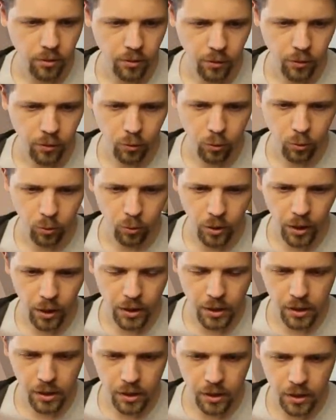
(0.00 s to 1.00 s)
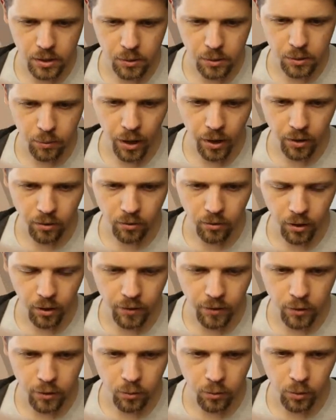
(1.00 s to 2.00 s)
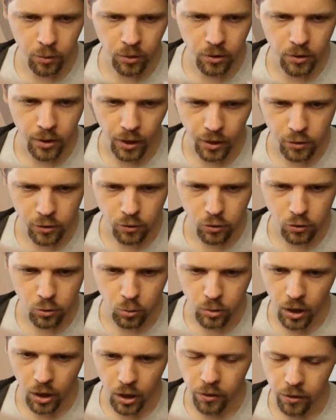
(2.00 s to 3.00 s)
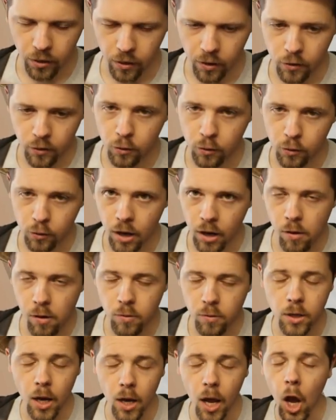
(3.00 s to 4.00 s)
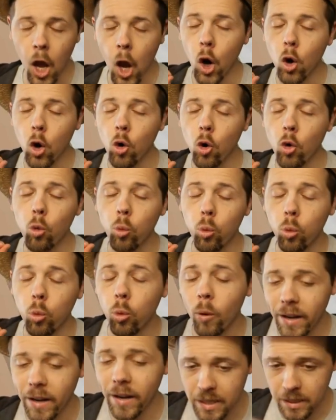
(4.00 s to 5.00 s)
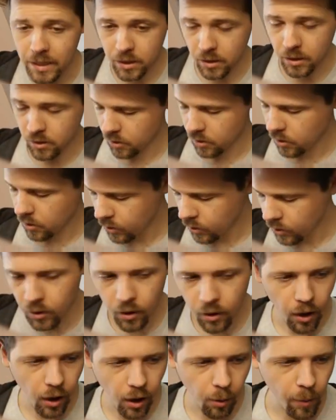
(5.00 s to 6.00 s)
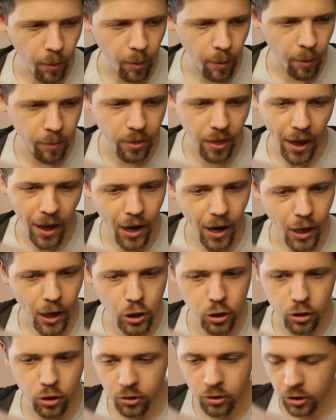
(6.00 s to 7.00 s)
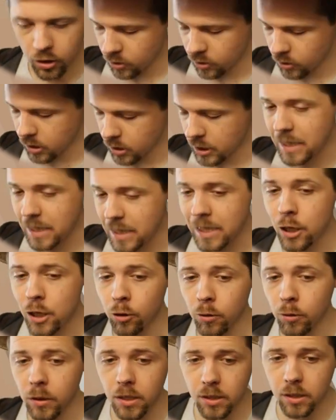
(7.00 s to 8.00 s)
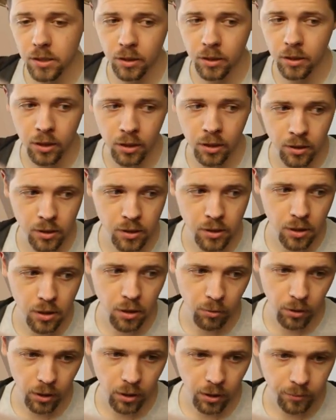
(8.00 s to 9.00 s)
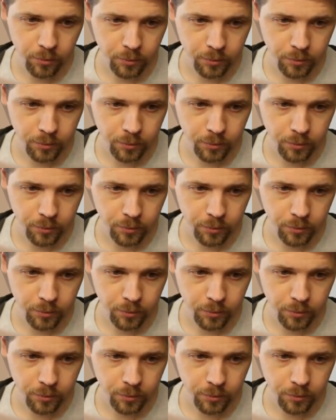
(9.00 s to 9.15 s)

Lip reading: creating this model and then doing the textures, which I think turned out great. I'm actually seriously considering,